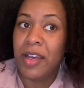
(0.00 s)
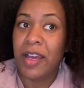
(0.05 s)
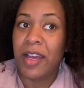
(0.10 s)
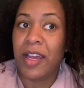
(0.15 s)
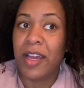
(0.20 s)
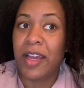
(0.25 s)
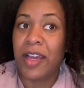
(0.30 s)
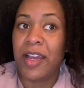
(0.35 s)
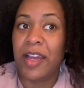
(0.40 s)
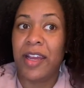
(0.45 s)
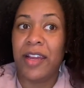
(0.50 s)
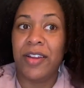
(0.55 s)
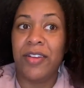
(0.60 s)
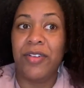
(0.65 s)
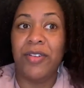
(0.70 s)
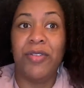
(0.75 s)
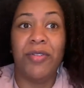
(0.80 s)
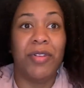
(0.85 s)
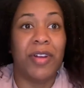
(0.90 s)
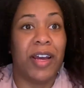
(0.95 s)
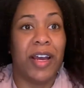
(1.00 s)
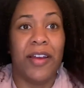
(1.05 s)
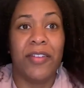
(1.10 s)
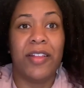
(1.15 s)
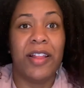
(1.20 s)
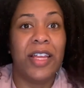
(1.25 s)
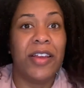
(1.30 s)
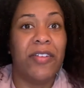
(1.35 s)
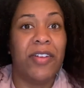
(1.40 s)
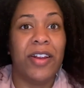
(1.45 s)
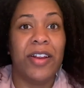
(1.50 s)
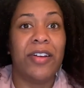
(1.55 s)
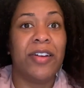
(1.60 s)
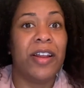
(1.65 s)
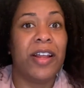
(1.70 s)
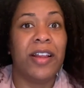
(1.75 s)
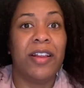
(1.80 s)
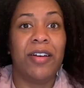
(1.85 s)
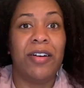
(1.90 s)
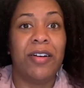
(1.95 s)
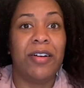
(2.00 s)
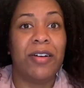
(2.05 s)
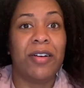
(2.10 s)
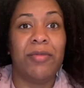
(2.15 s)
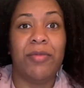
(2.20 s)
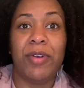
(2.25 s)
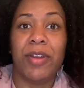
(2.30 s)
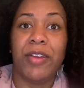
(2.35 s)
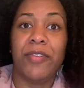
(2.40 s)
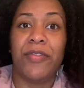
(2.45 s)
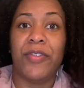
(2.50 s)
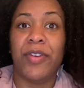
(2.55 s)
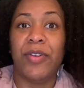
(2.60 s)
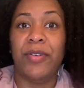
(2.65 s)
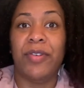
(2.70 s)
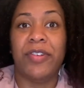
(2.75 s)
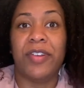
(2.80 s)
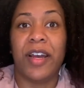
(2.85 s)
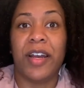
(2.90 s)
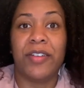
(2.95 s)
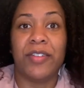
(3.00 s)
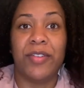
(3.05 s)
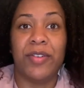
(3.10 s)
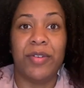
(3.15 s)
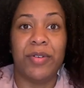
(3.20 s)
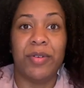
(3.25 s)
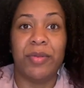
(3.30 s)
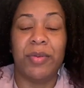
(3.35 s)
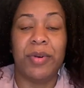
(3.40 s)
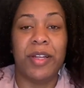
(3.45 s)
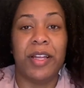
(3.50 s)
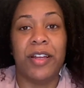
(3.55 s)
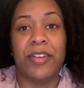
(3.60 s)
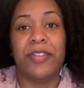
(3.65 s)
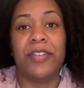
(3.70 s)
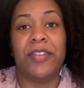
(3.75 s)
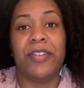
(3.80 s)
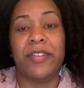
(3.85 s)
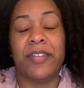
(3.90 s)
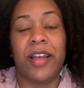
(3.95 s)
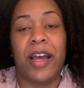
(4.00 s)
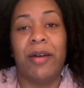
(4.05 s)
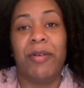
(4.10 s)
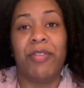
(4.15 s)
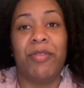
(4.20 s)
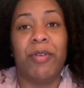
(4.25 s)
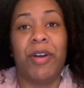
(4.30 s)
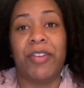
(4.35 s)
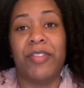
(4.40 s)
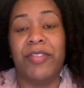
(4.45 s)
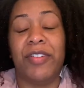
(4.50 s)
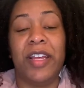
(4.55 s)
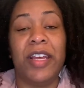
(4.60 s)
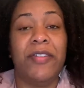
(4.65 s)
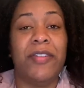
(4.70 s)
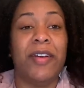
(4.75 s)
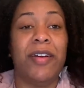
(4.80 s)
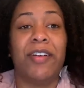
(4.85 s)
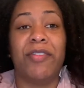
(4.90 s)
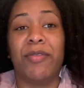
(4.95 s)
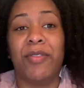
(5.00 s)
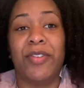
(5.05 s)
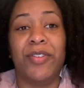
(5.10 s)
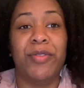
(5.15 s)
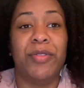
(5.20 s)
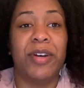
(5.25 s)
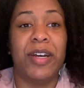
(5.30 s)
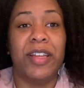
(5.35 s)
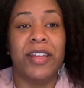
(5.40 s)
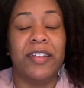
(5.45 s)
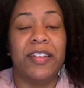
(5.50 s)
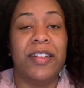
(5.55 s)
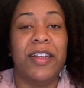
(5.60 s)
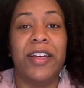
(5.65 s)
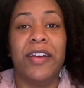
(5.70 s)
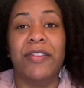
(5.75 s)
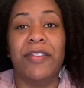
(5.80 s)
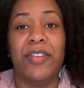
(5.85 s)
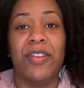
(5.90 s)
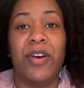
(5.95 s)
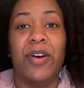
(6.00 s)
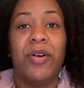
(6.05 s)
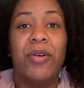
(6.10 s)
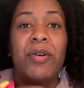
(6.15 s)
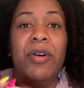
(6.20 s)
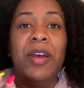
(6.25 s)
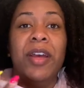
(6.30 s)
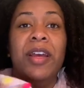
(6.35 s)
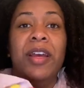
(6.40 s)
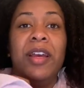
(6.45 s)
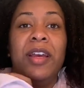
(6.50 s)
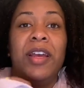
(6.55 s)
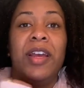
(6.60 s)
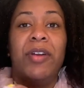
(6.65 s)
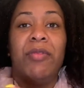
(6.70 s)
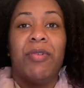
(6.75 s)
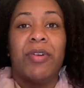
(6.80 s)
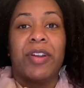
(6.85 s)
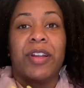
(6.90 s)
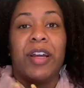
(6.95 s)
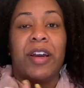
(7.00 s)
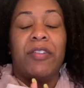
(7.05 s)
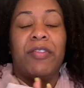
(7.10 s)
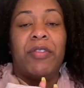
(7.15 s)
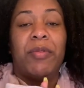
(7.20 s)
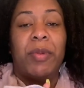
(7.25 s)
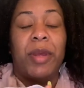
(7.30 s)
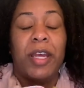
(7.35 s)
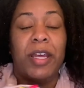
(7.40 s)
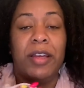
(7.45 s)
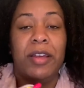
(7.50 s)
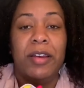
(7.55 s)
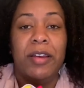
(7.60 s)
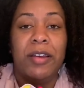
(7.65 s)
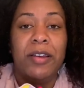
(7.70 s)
And you do not have to leave it in there that long if you decide to do it. But that's just, I was watching TV, I was doing other stuff, so it worked out for me.